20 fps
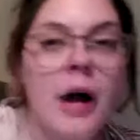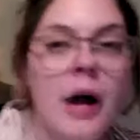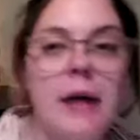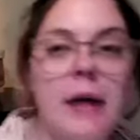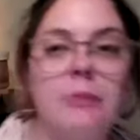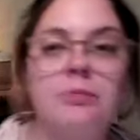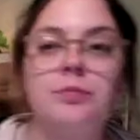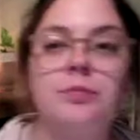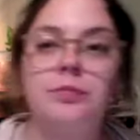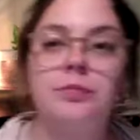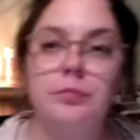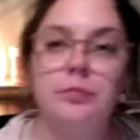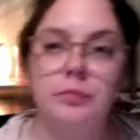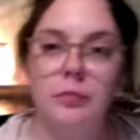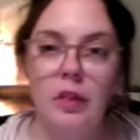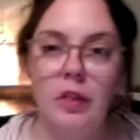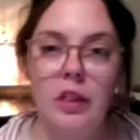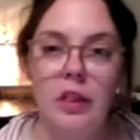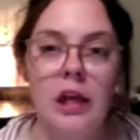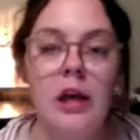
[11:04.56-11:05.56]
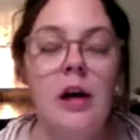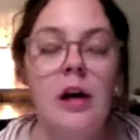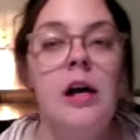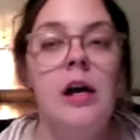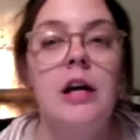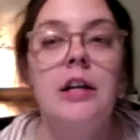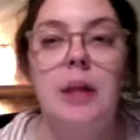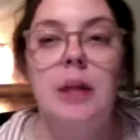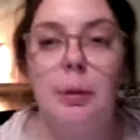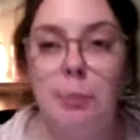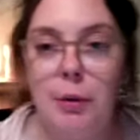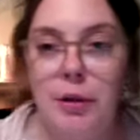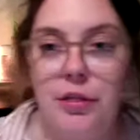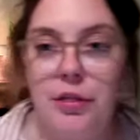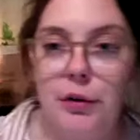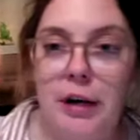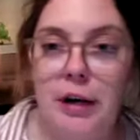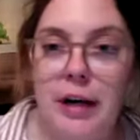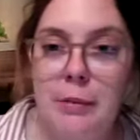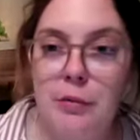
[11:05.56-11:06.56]
Okay. Number
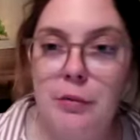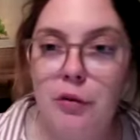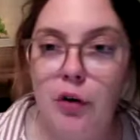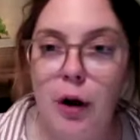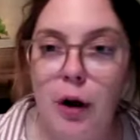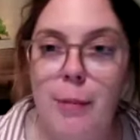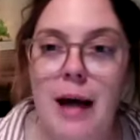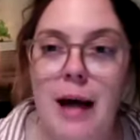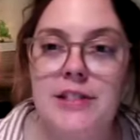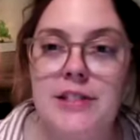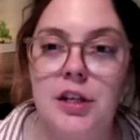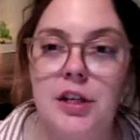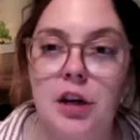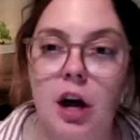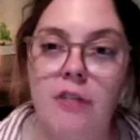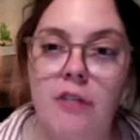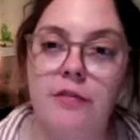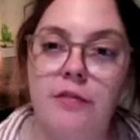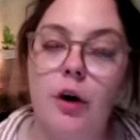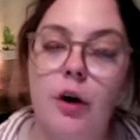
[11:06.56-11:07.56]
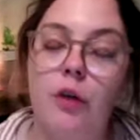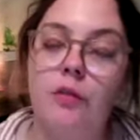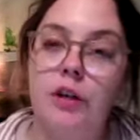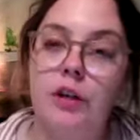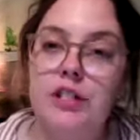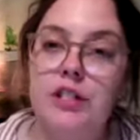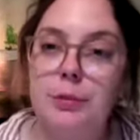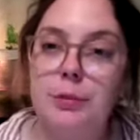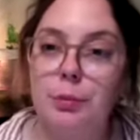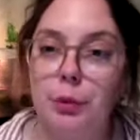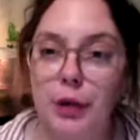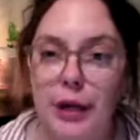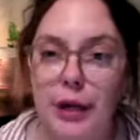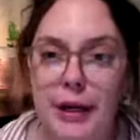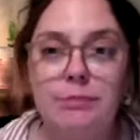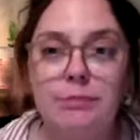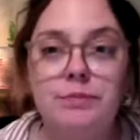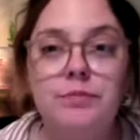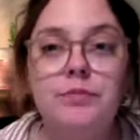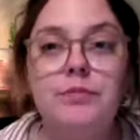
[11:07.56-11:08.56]
three, before I pass it off over to
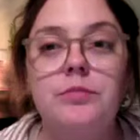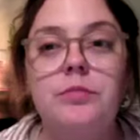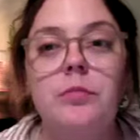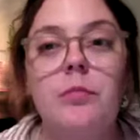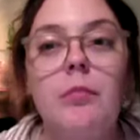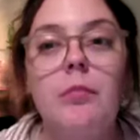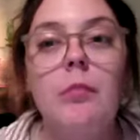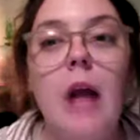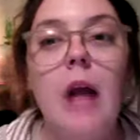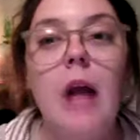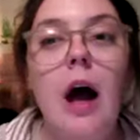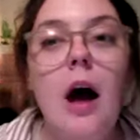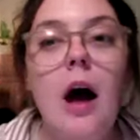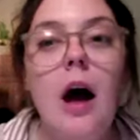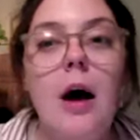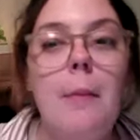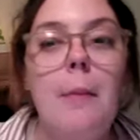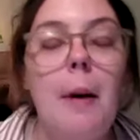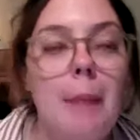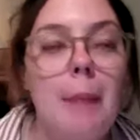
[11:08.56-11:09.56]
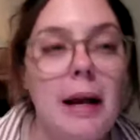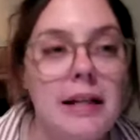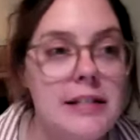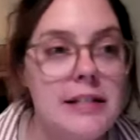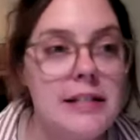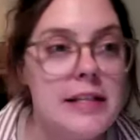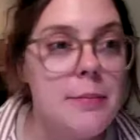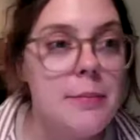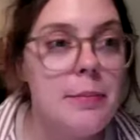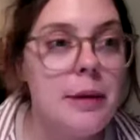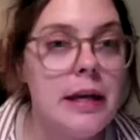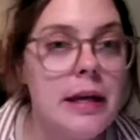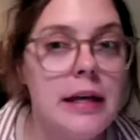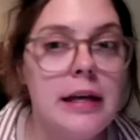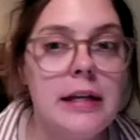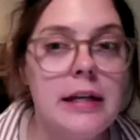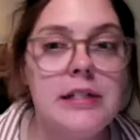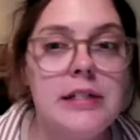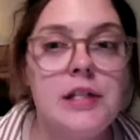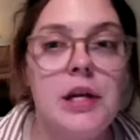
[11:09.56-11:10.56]
Bree, um, my tip
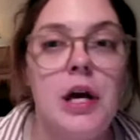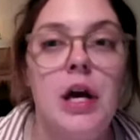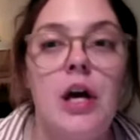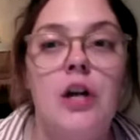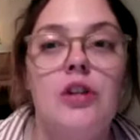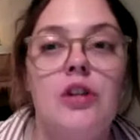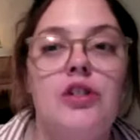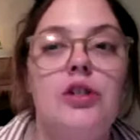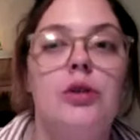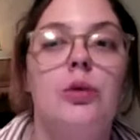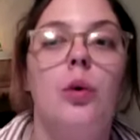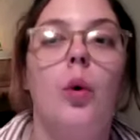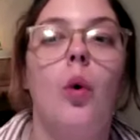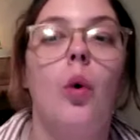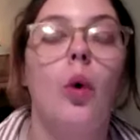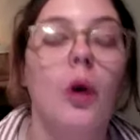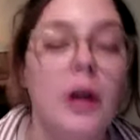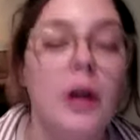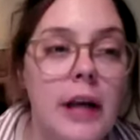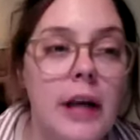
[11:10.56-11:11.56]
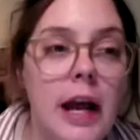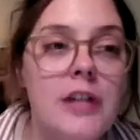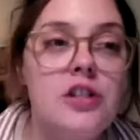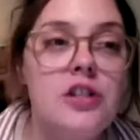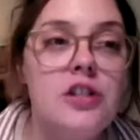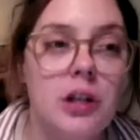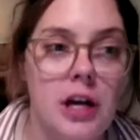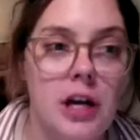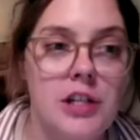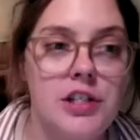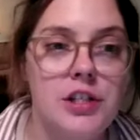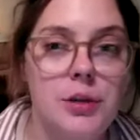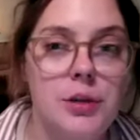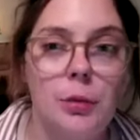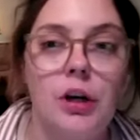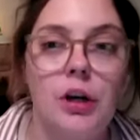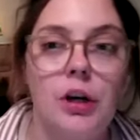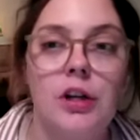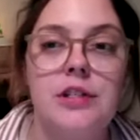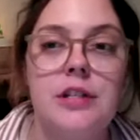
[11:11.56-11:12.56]
is to organize your
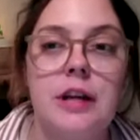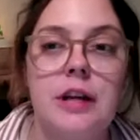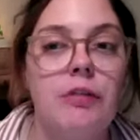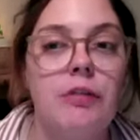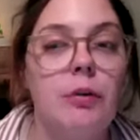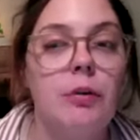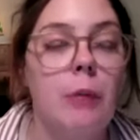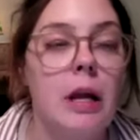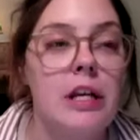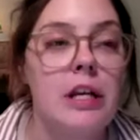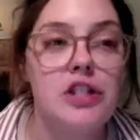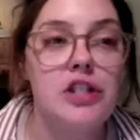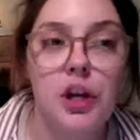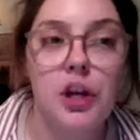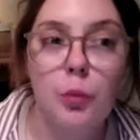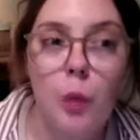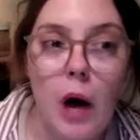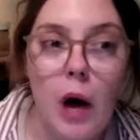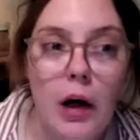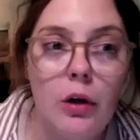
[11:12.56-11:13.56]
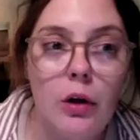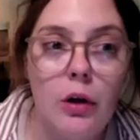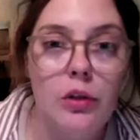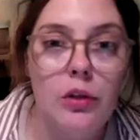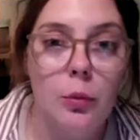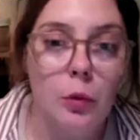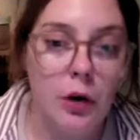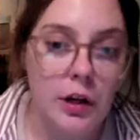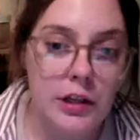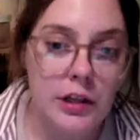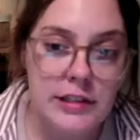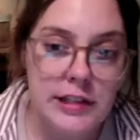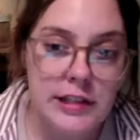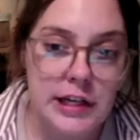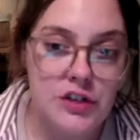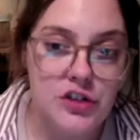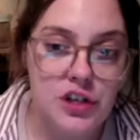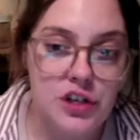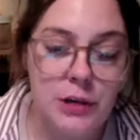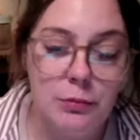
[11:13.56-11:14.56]
customers' information well in the
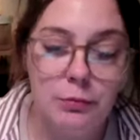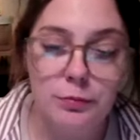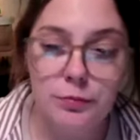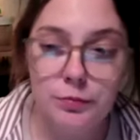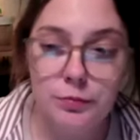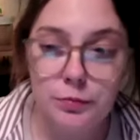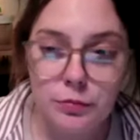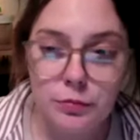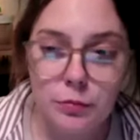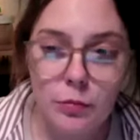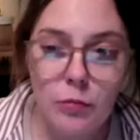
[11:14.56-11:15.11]
workstation.